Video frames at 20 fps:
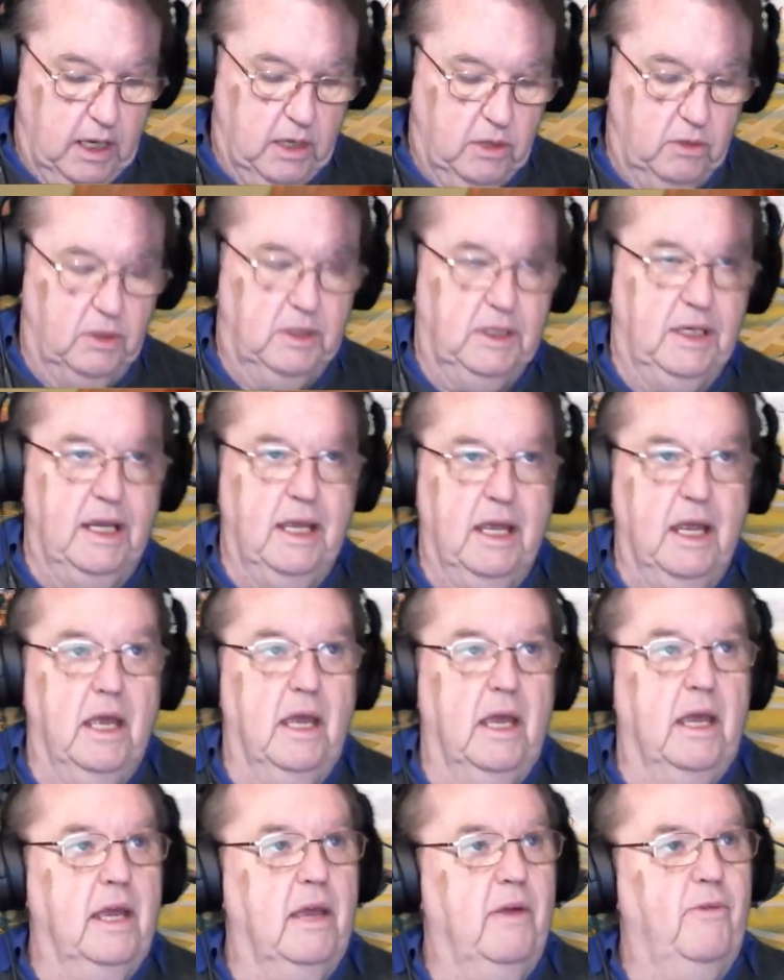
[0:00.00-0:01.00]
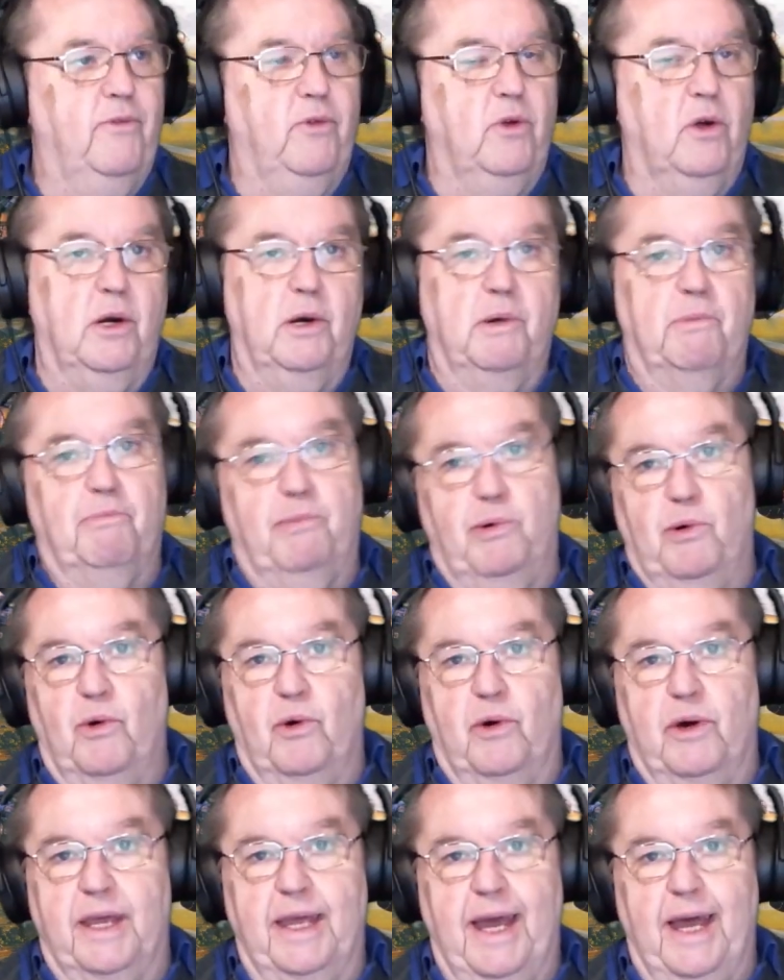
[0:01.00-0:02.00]
You see, if you're a
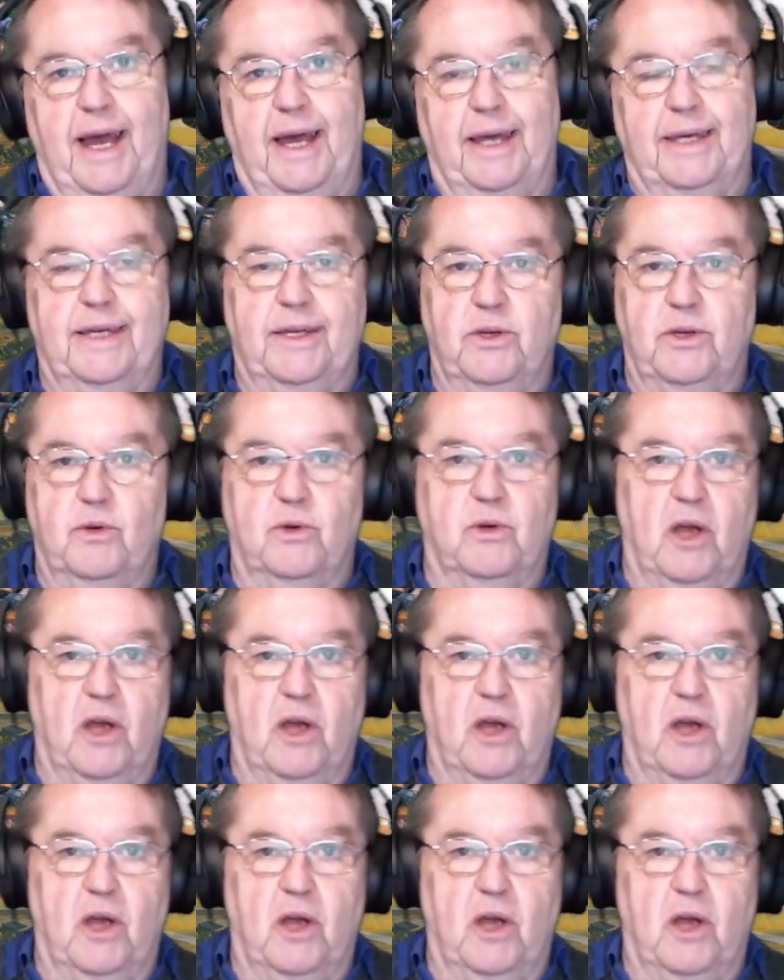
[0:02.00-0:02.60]
poor guy and you